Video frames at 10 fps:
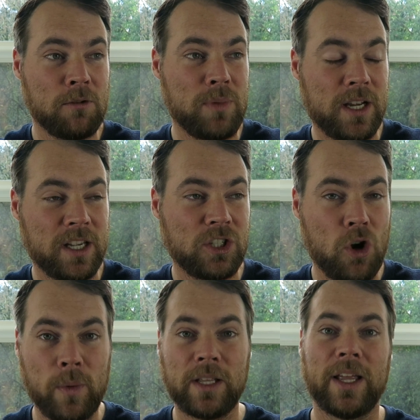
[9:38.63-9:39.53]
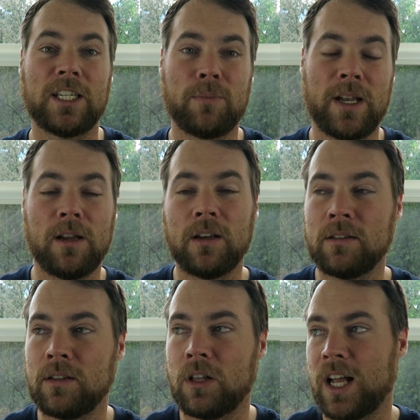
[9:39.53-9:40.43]
because nobody likes spending
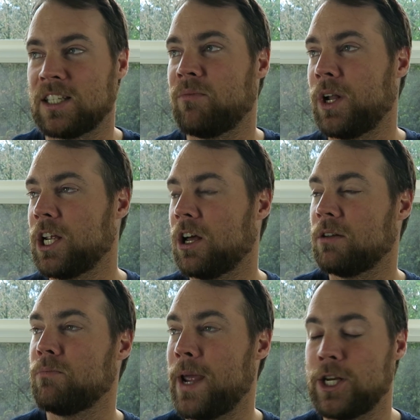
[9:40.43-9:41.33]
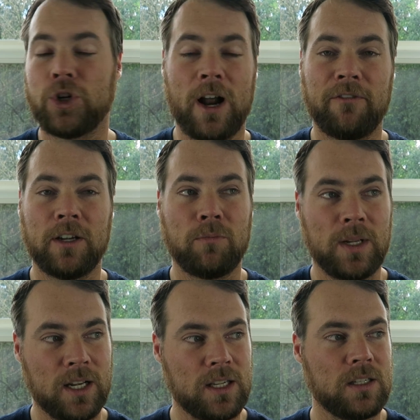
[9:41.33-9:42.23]
lots of money on paid traffic
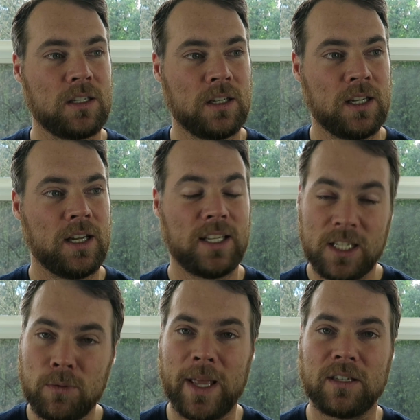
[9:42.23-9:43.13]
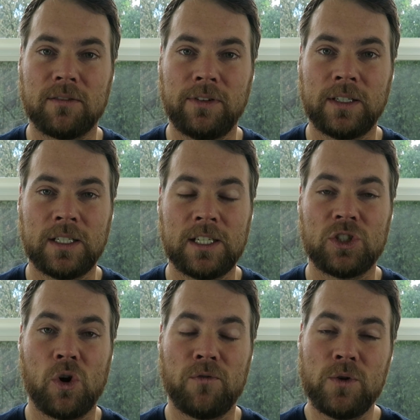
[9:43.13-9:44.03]
because it's expensive.
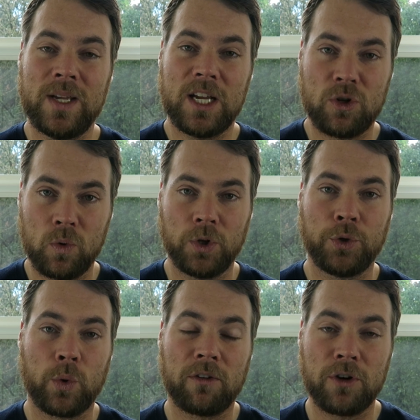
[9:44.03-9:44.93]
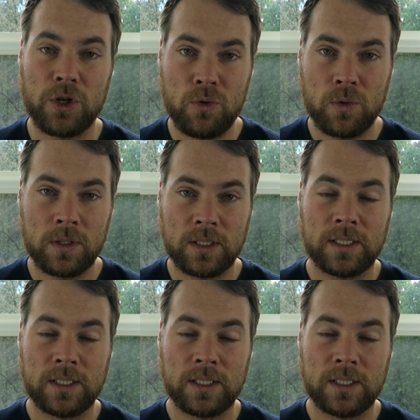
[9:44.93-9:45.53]
So if you can get Google to work for you,